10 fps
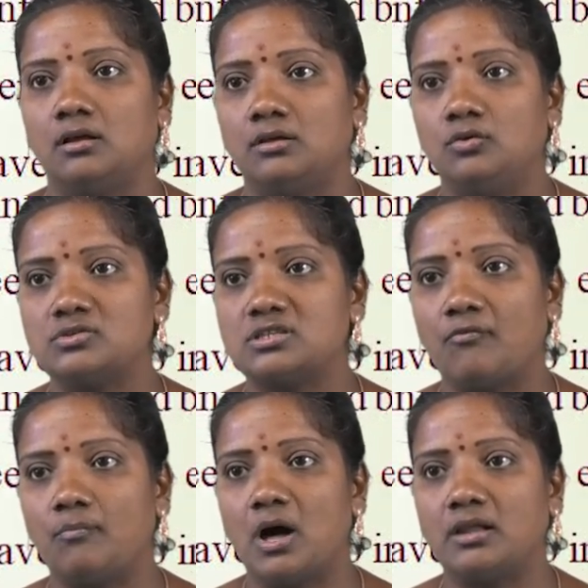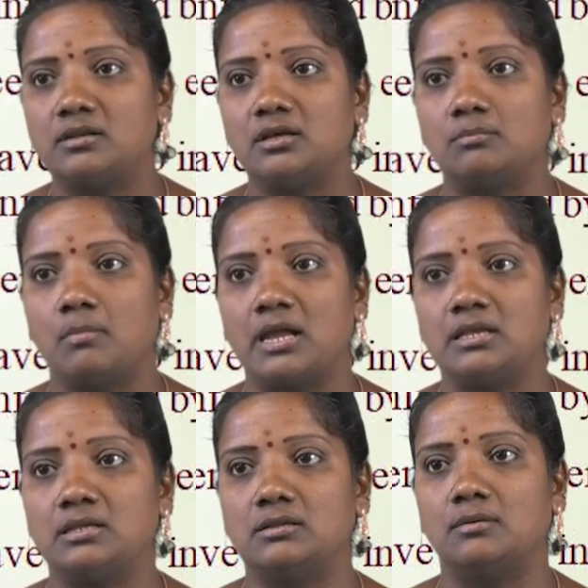Use of mortar,
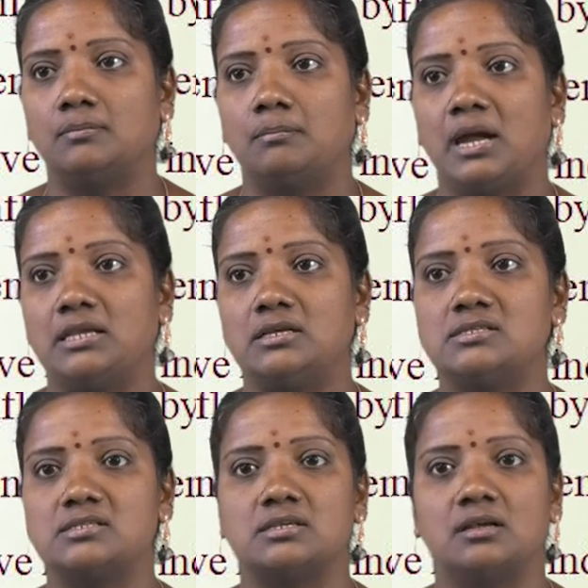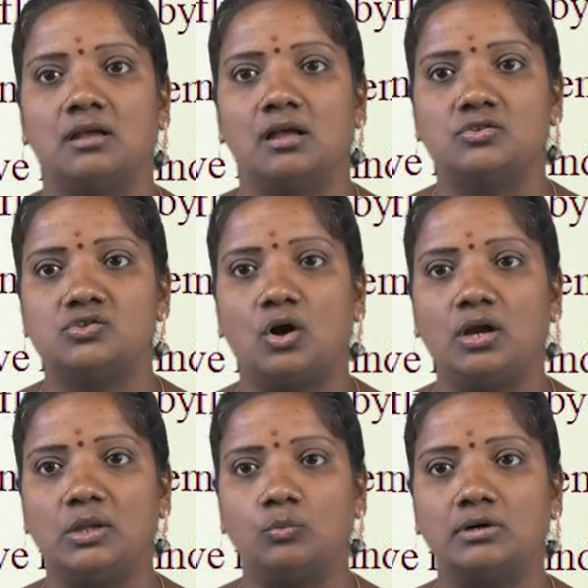miners,
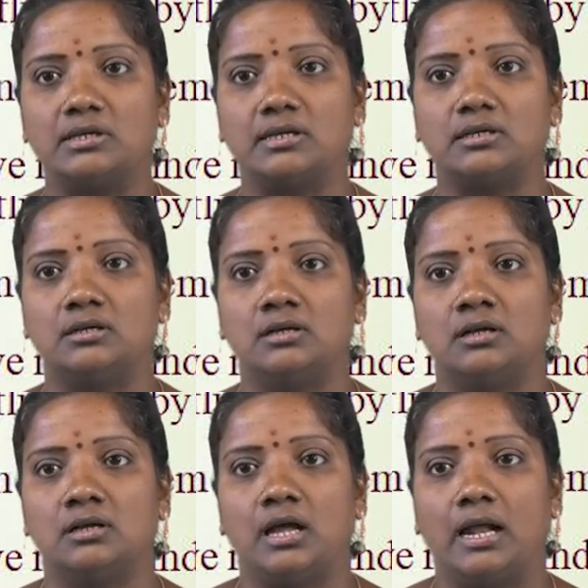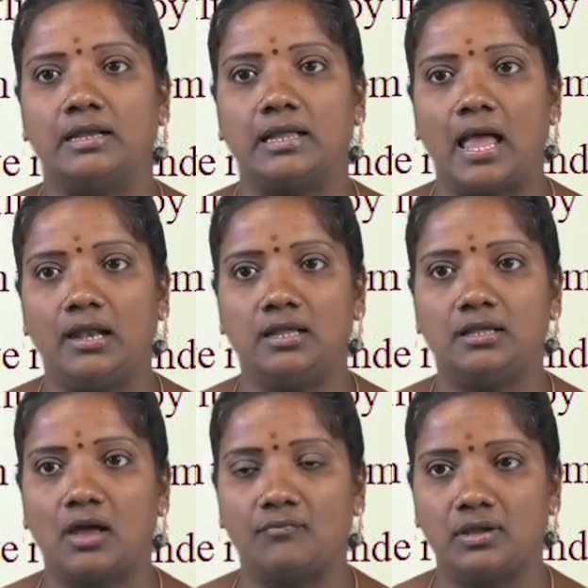jolly work and
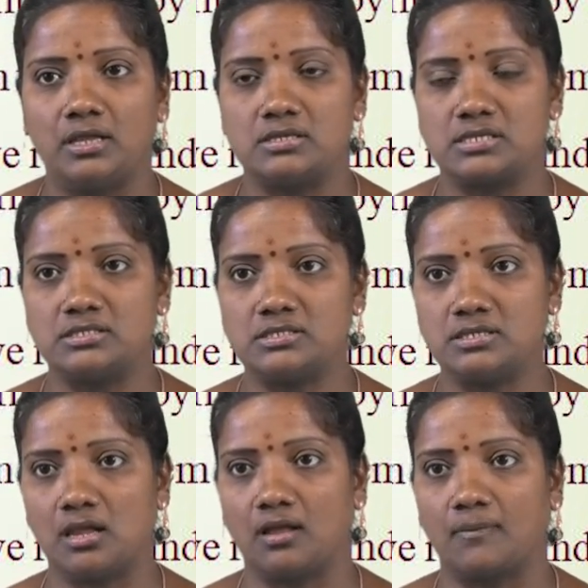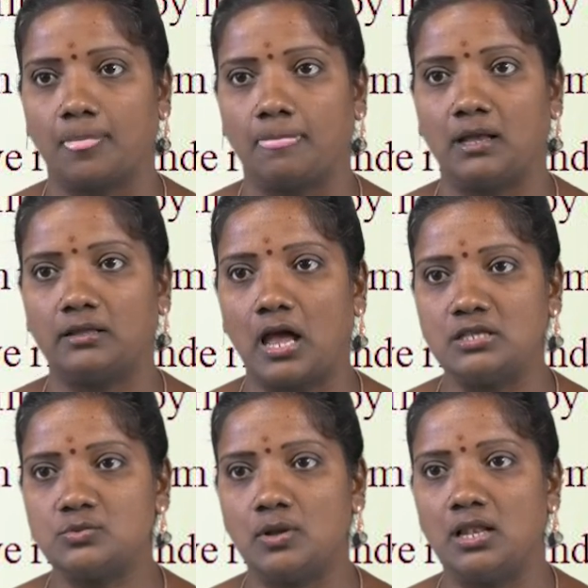calligraphy suggesting the
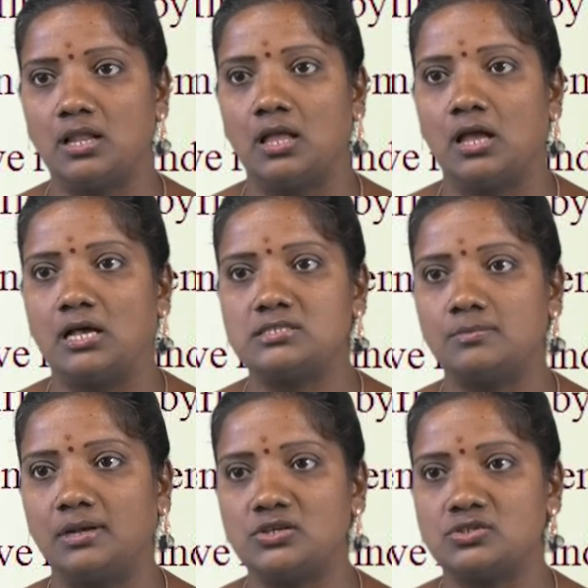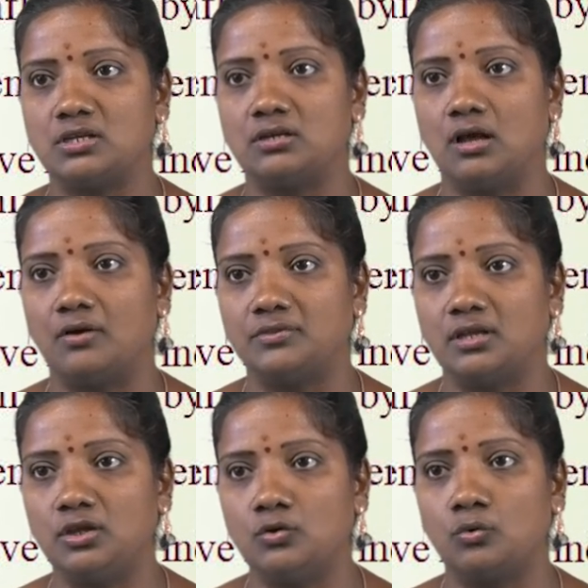gradual assimilation of the
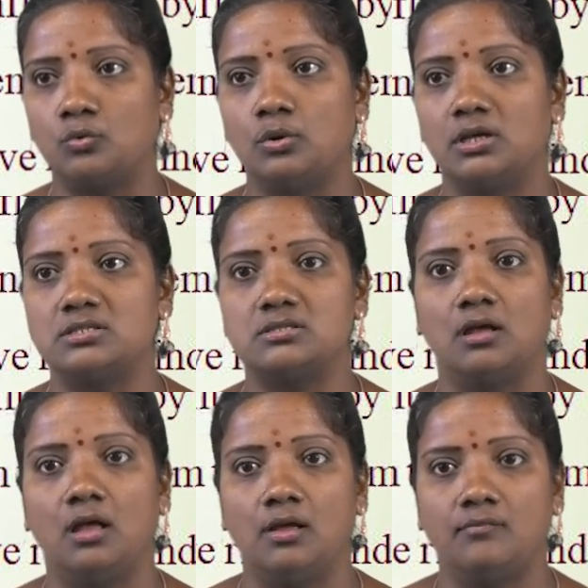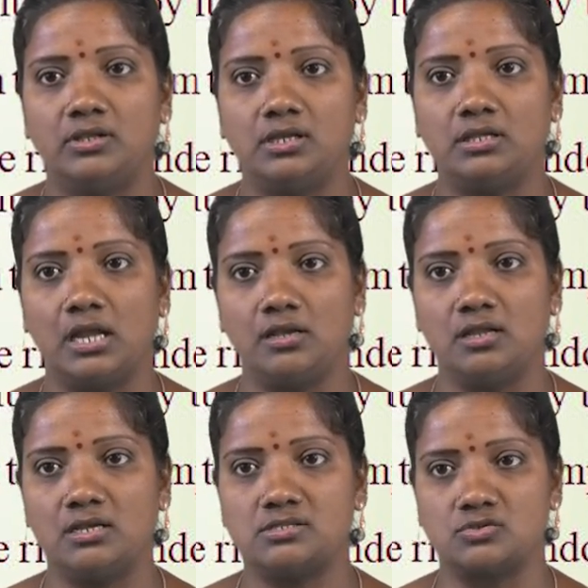new rulers within the
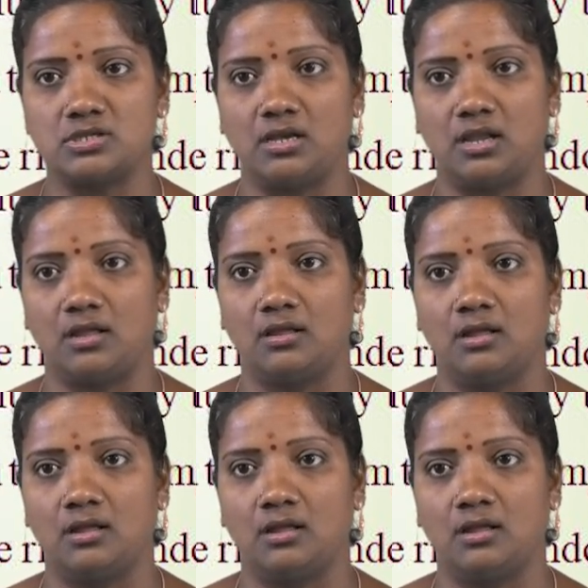Indian society,